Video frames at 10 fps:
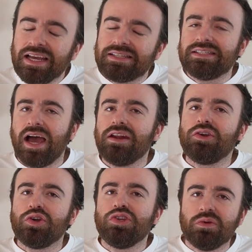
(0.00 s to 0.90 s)
it's not a
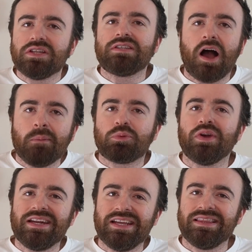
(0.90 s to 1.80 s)
good unit to
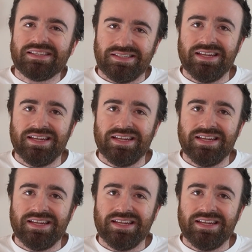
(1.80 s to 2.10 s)
upgrade in this